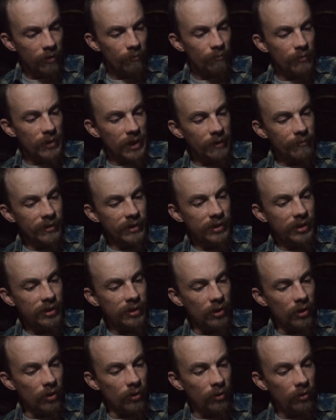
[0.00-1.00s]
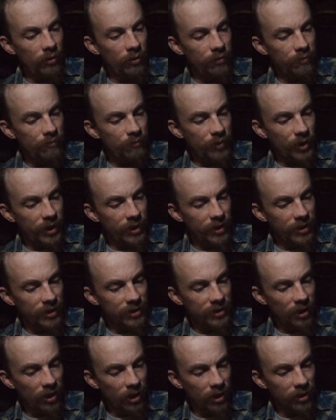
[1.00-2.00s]
Maybe so, but it
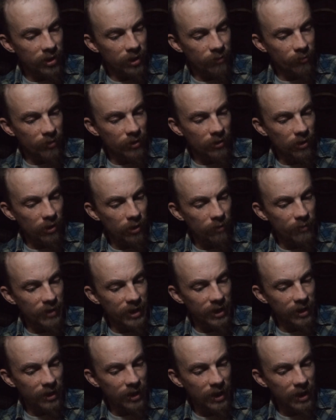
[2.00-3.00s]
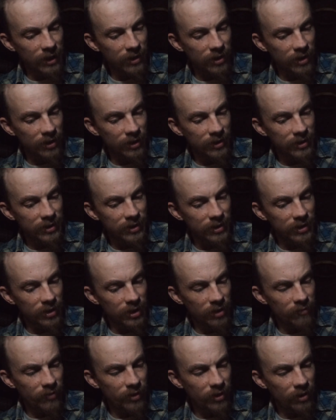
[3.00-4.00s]
is hard to recall many candidates,
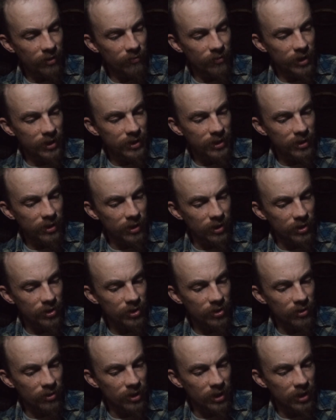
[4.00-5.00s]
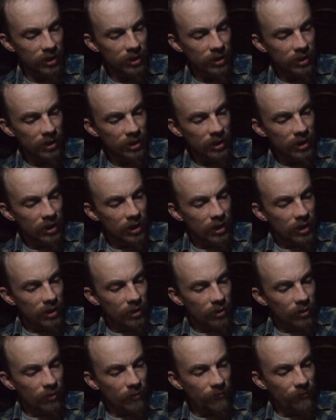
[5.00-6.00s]
even in recent history,
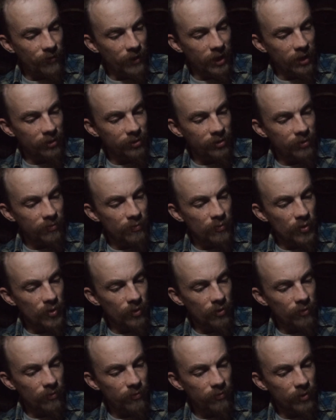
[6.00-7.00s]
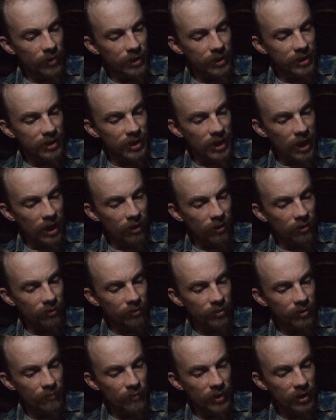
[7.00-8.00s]
who failed to move what is now
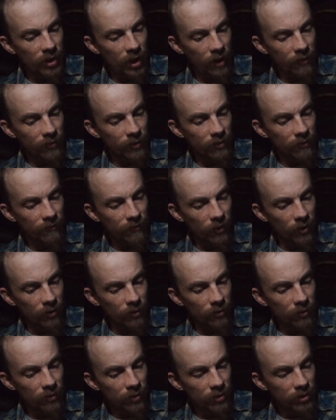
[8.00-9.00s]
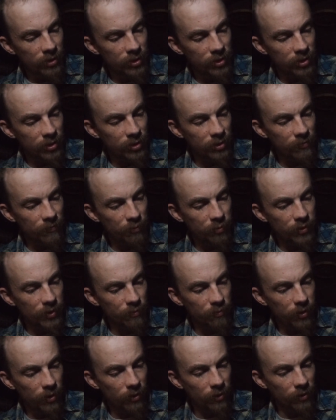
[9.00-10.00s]
the McGovern vote to the
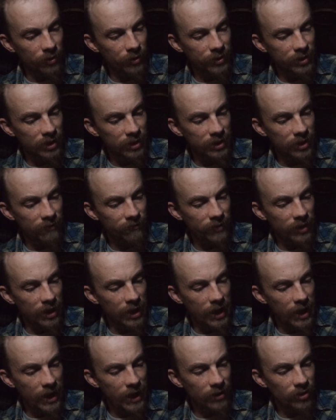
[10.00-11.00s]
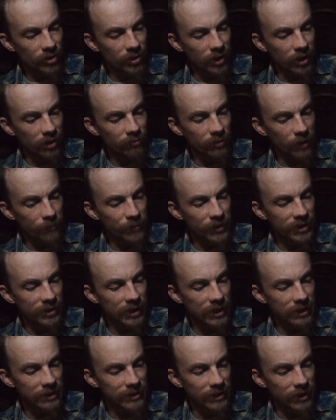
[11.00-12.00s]
polls as if they actually
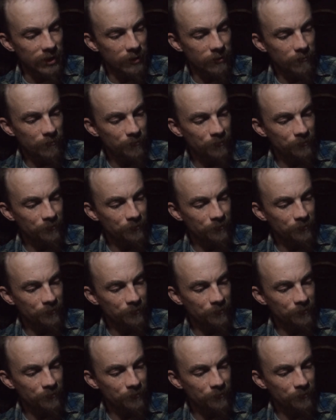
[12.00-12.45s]
represented it.